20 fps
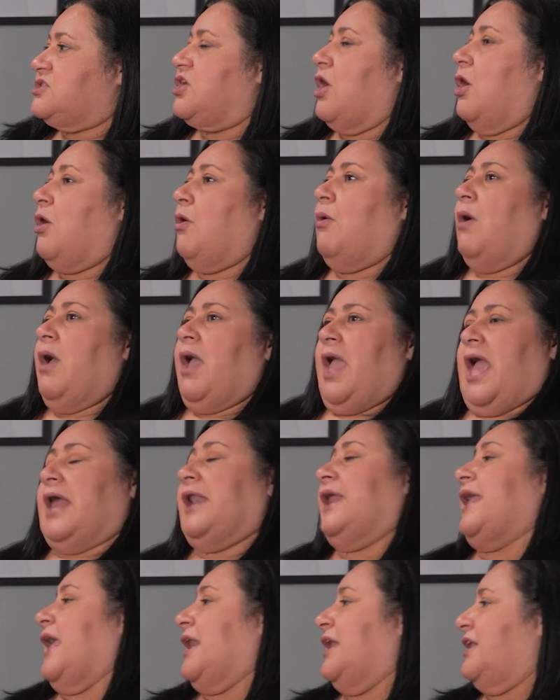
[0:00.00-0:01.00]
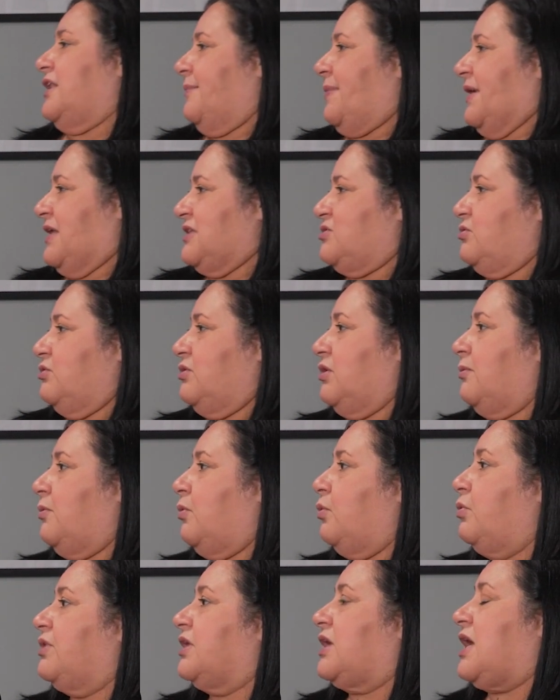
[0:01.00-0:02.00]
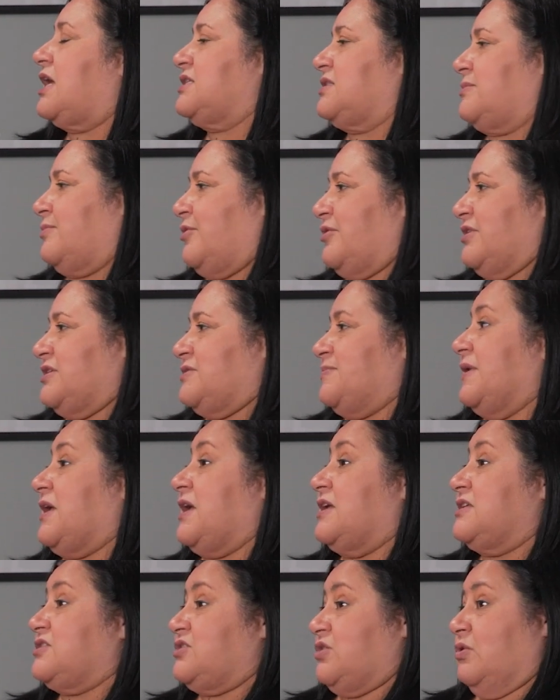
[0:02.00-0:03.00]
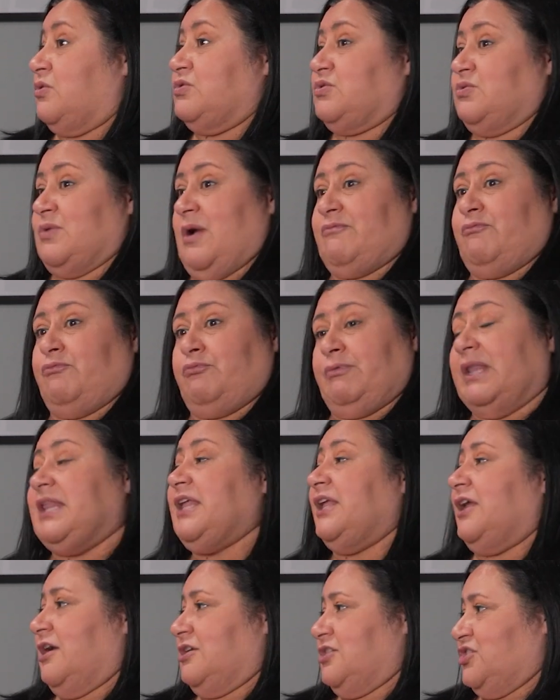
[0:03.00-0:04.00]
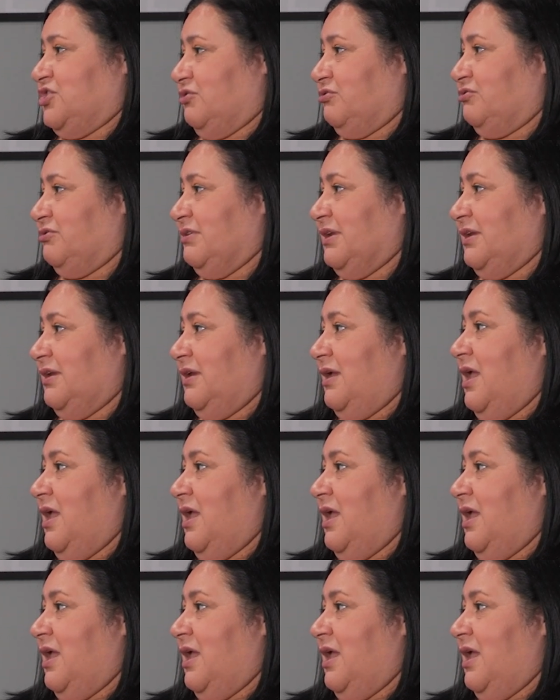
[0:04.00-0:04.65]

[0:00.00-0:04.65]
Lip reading: So, and again, it depends who the customer is because those who have really young children